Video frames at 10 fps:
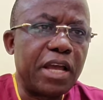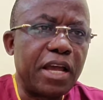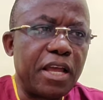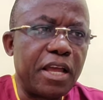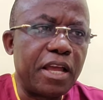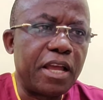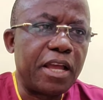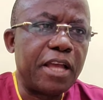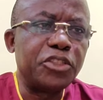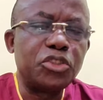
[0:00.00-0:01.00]

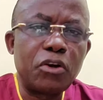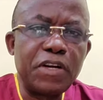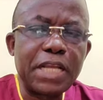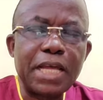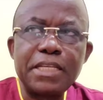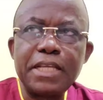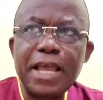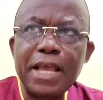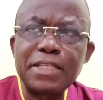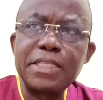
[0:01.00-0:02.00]
ensuring that the
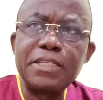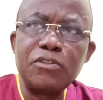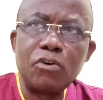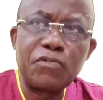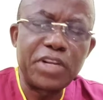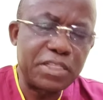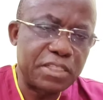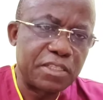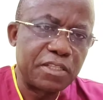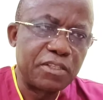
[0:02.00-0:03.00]
eggs in the
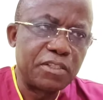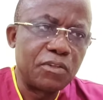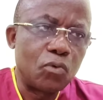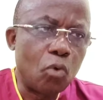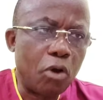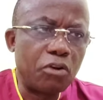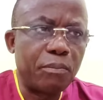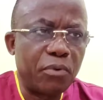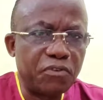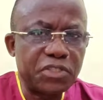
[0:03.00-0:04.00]
ovaries, one on
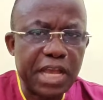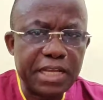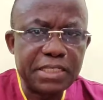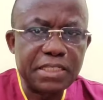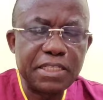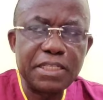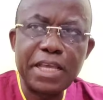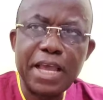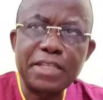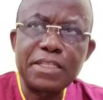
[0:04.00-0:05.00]
both sides, the
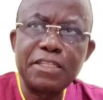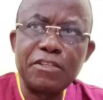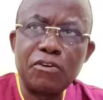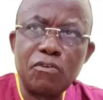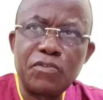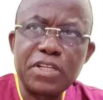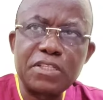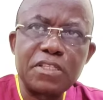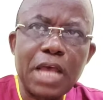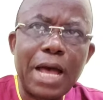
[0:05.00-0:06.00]
eggs in the
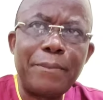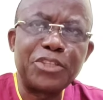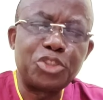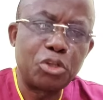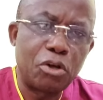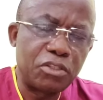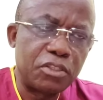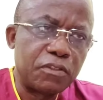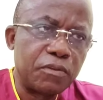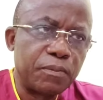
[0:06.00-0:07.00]
ovaries are matured,
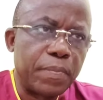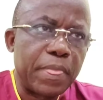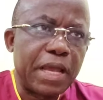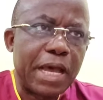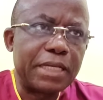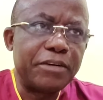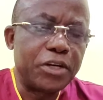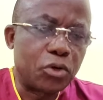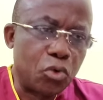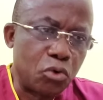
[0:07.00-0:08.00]

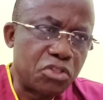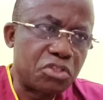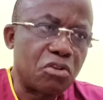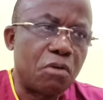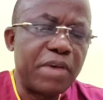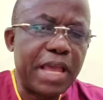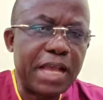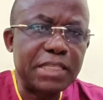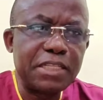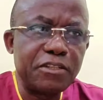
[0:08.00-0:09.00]
recruit some
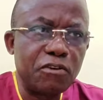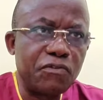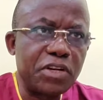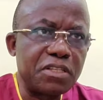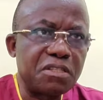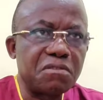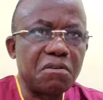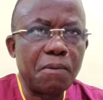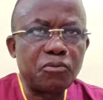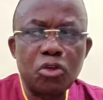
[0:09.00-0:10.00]
eggs in the ovaries
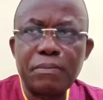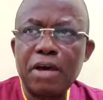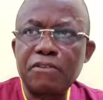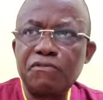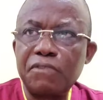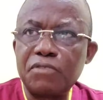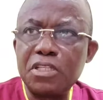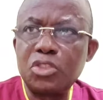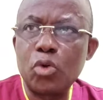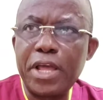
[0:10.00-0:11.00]
up to about
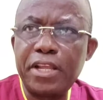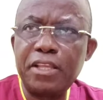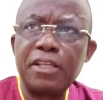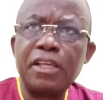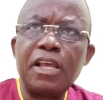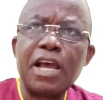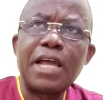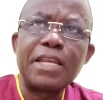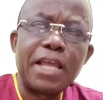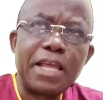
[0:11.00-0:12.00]
15, 20,
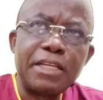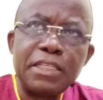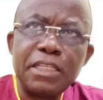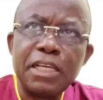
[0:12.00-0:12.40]
and then